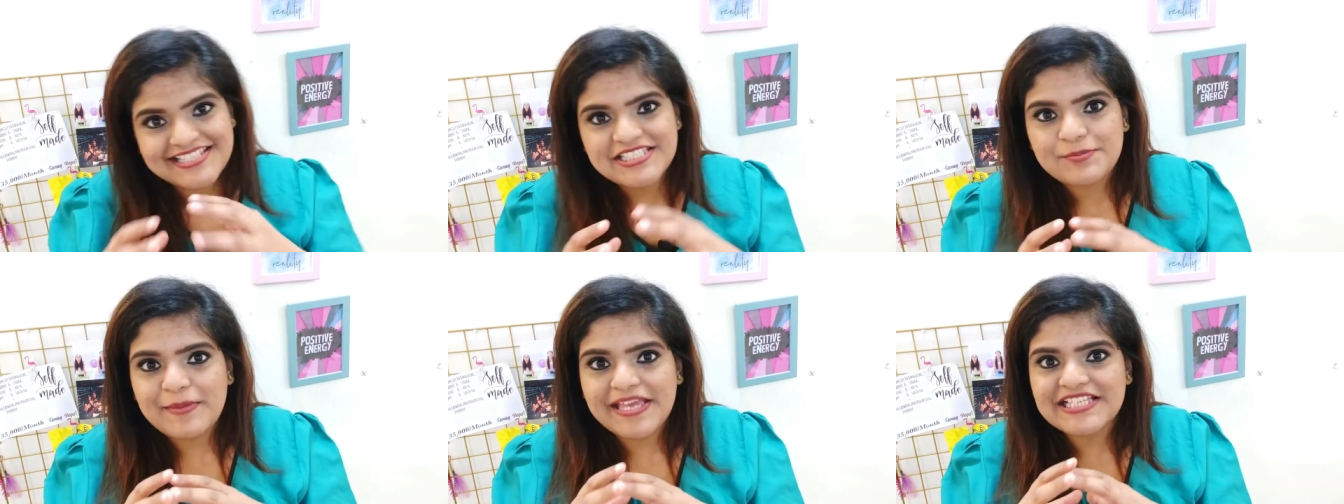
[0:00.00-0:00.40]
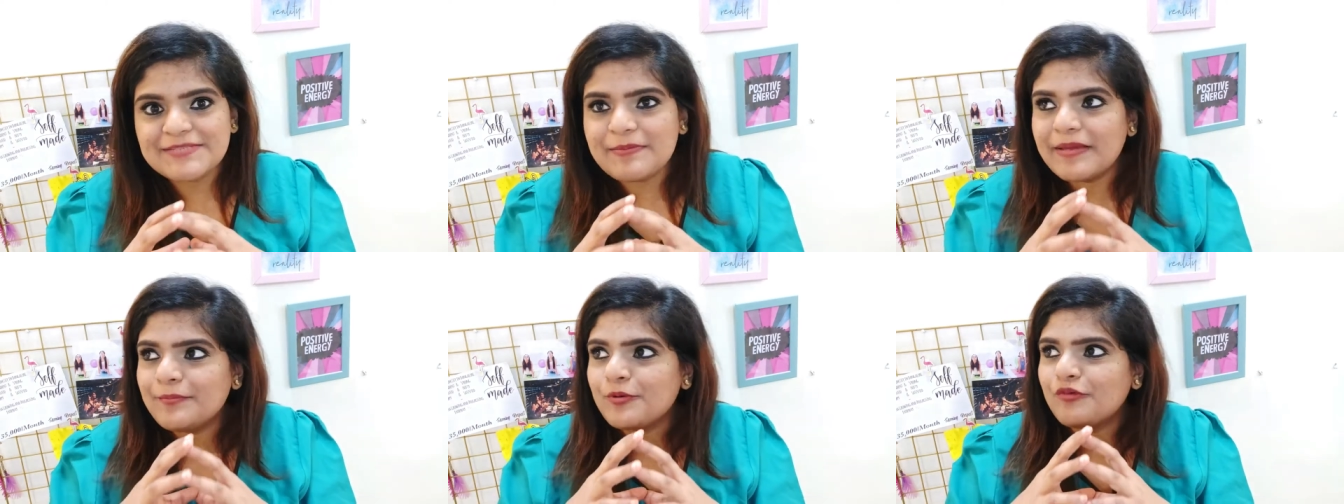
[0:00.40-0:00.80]
This
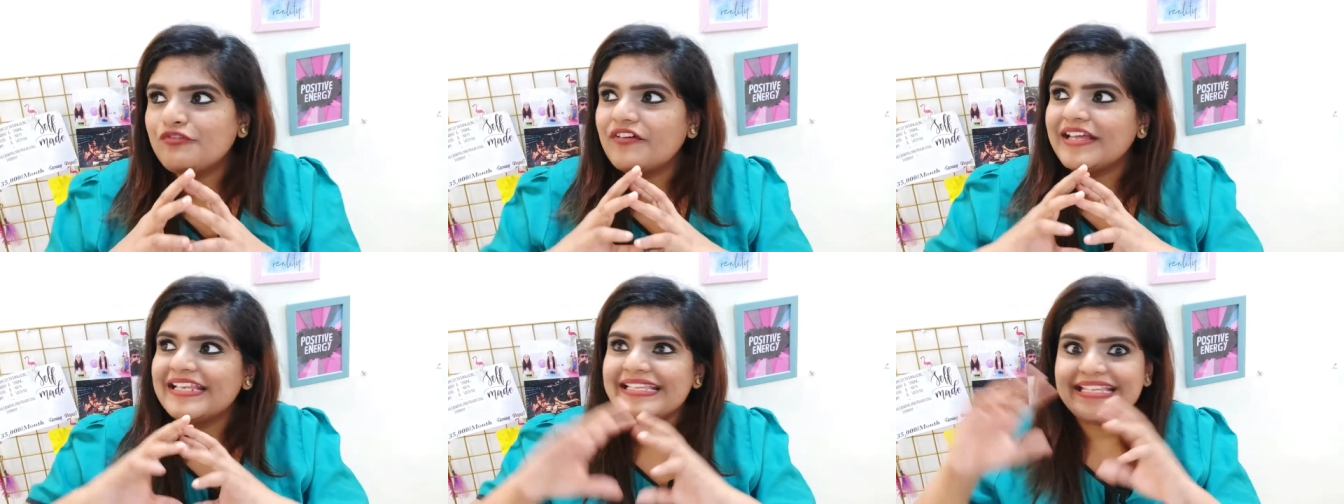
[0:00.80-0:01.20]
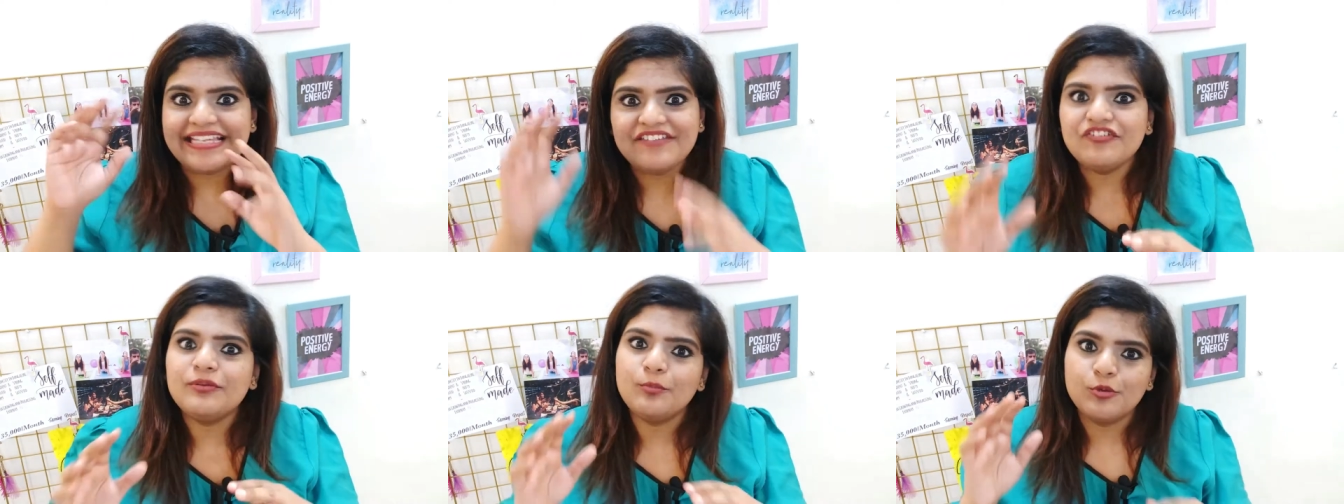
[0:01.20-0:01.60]
makes my profile
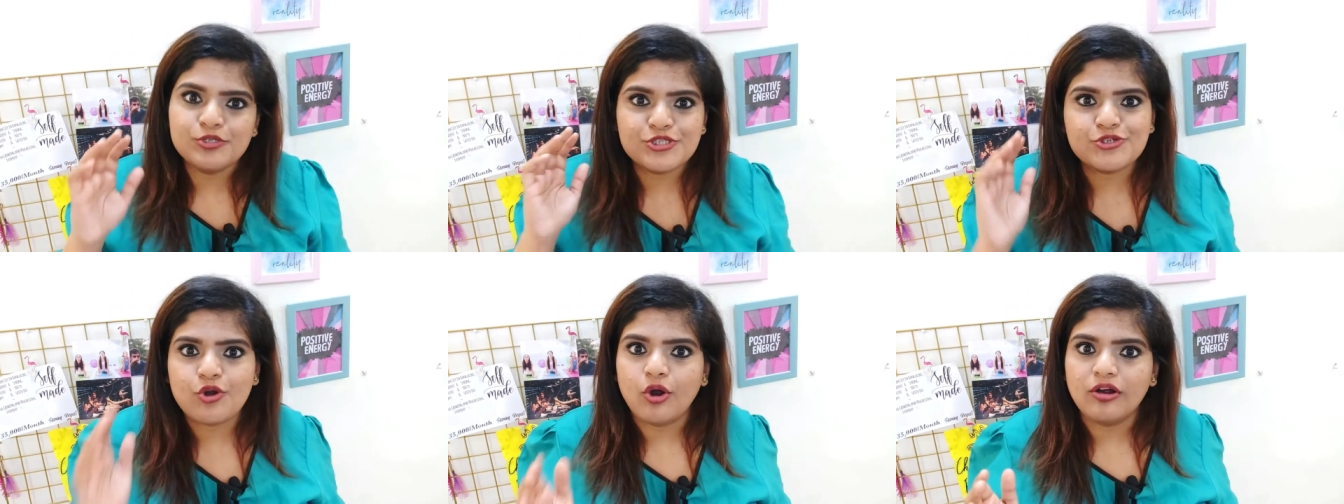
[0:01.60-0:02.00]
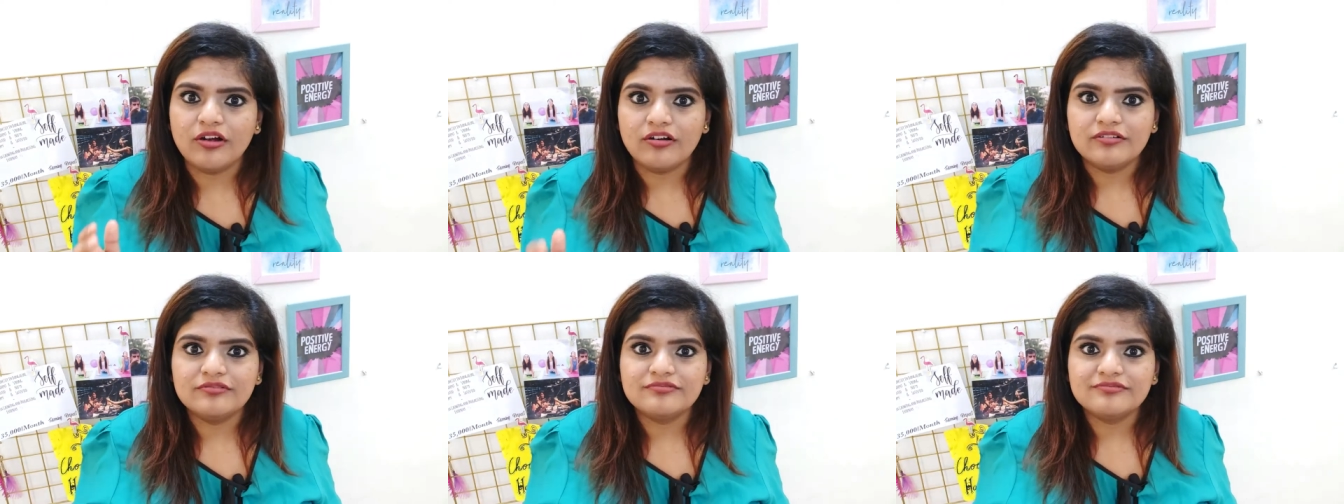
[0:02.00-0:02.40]
even more
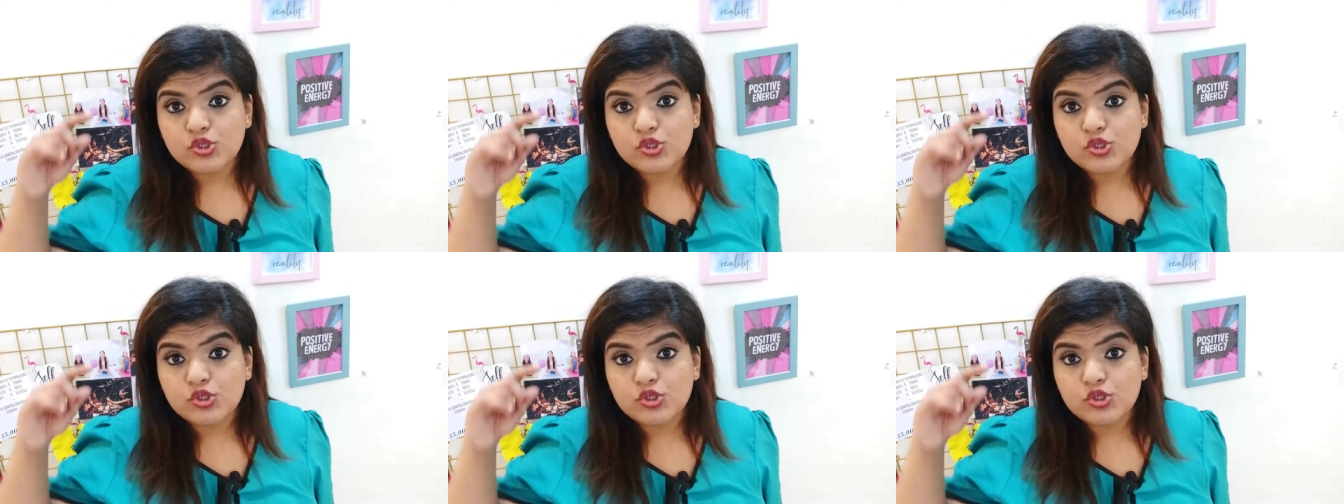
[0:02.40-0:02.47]
stronger.